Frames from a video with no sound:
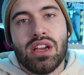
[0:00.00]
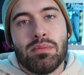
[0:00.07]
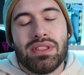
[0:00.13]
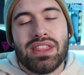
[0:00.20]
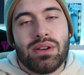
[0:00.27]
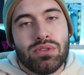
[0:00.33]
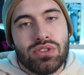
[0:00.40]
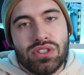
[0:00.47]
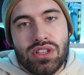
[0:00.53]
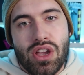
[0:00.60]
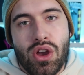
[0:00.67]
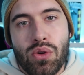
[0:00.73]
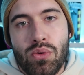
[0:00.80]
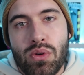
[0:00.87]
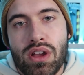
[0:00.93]
but there was
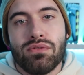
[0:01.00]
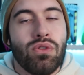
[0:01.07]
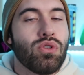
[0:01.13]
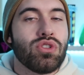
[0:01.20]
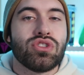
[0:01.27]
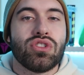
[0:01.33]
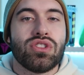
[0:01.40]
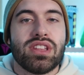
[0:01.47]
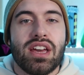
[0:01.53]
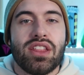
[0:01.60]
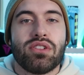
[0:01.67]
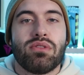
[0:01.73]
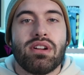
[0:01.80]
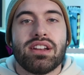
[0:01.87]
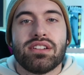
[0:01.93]
no voice on the
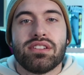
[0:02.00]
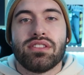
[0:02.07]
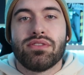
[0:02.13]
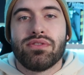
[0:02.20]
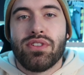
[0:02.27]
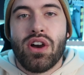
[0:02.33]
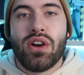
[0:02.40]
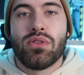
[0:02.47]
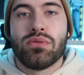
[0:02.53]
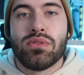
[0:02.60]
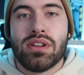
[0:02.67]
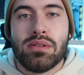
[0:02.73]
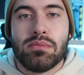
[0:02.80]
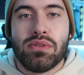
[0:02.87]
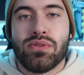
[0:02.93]
other end of the
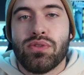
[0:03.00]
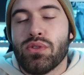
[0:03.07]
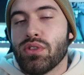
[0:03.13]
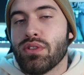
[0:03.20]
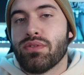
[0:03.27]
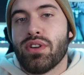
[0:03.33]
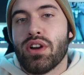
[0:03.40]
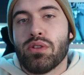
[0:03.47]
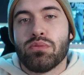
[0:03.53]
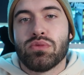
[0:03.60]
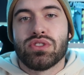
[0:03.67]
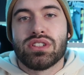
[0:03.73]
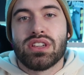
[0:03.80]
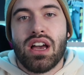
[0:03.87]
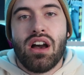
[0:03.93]
phone before the phone
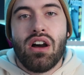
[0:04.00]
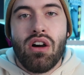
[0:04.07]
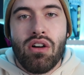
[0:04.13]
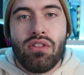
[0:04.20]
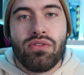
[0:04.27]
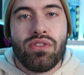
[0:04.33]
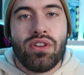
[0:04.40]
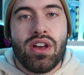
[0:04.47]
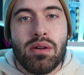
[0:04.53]
was cut off